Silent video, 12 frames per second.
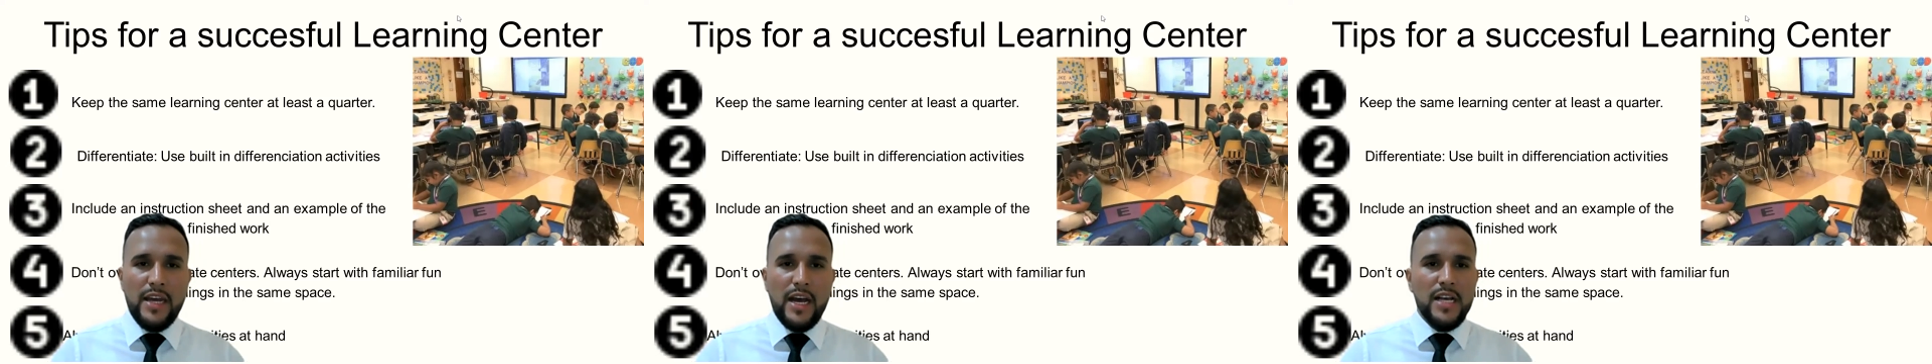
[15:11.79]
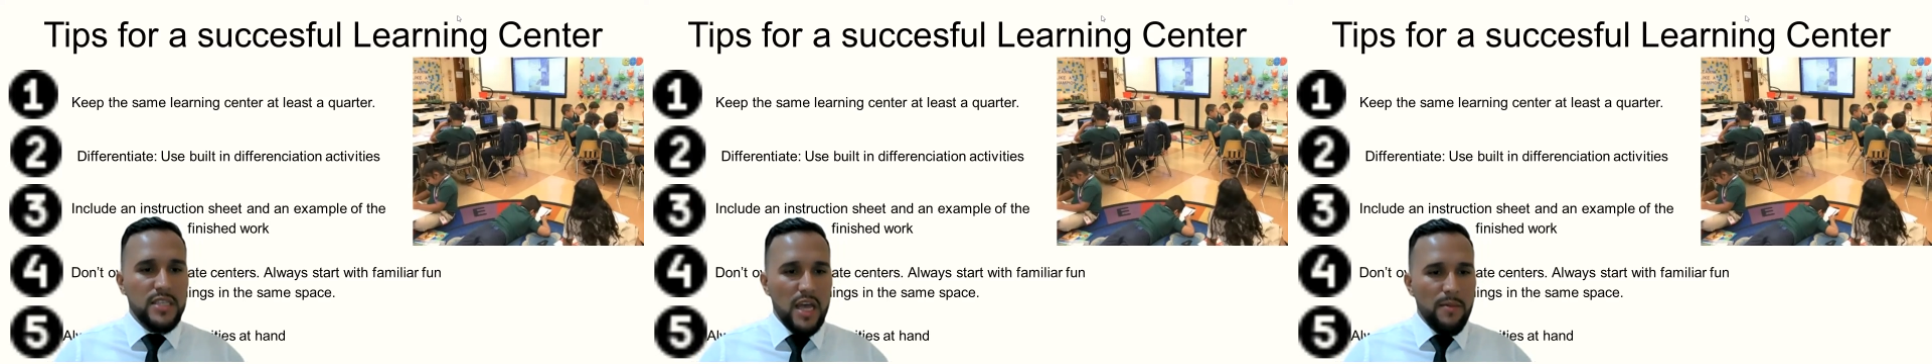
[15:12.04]
a
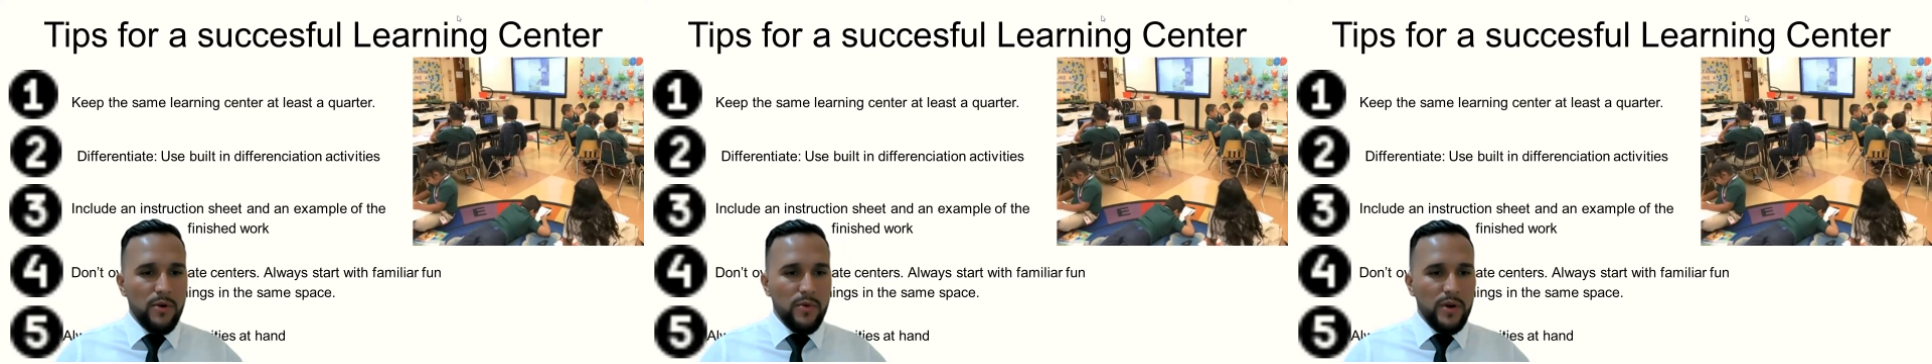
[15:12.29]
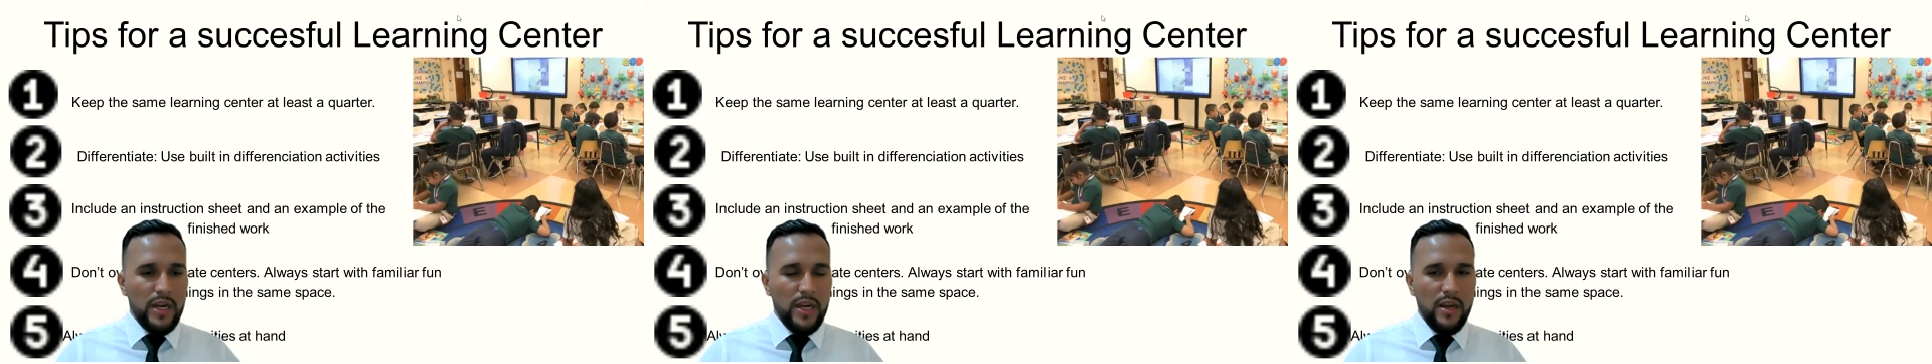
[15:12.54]

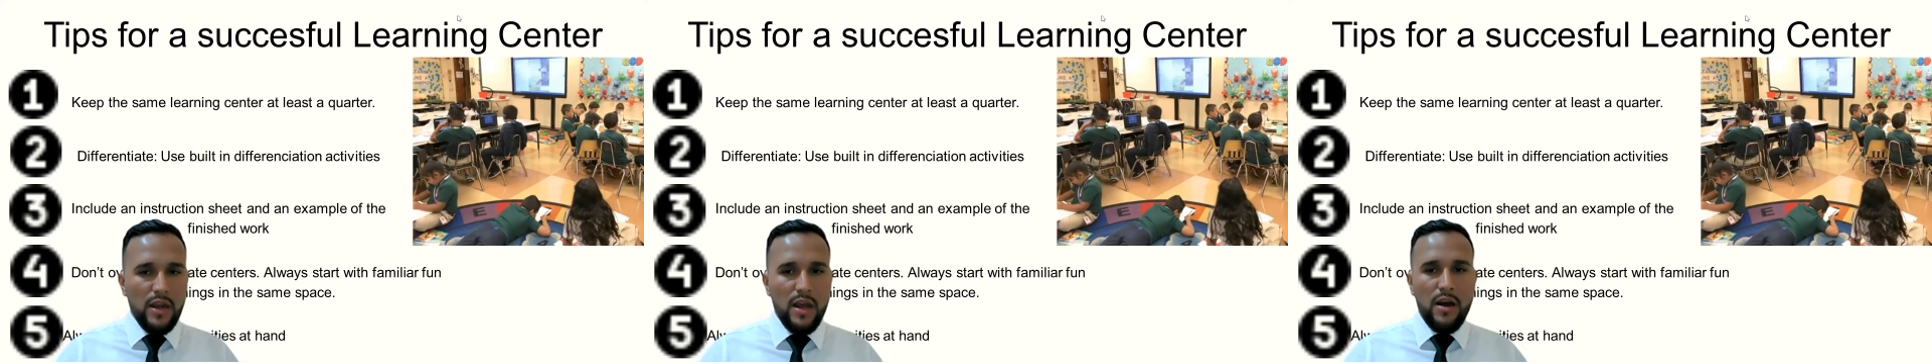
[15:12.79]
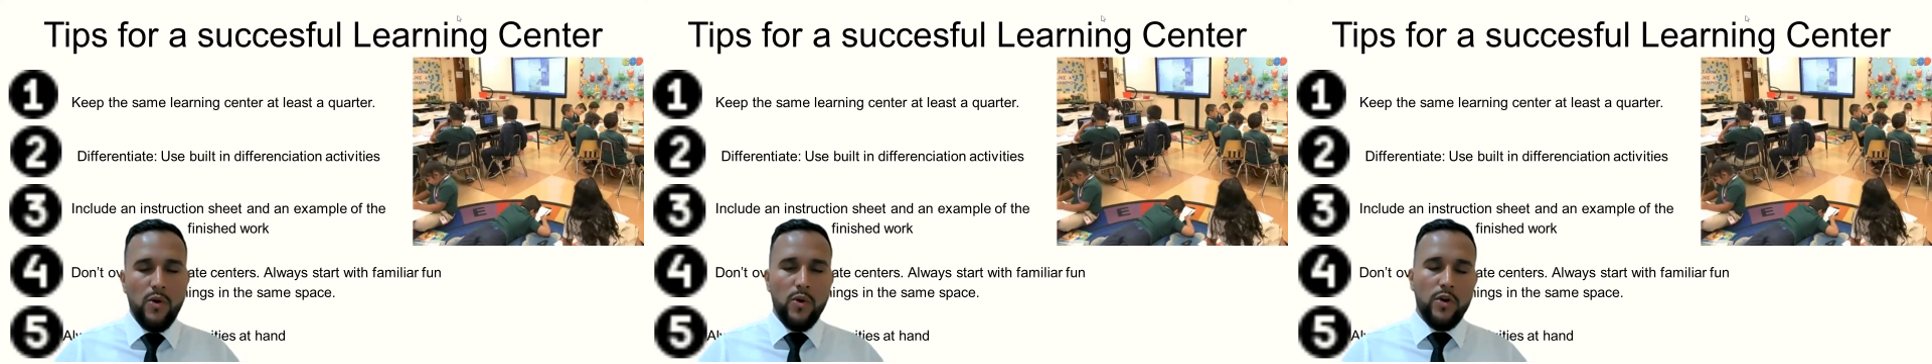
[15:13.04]
summary
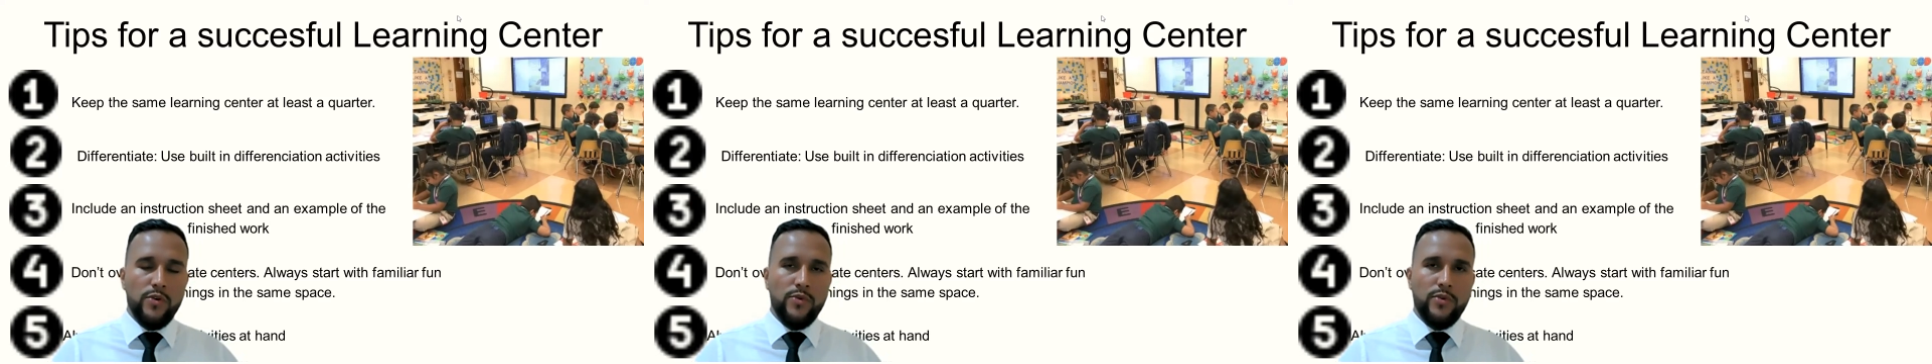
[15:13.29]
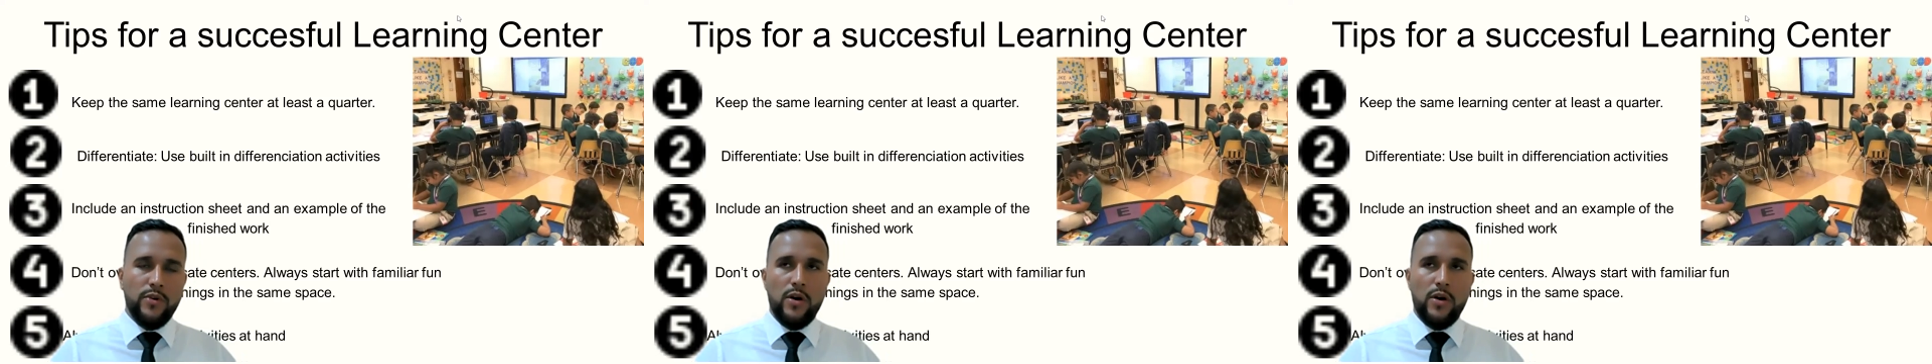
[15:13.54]
or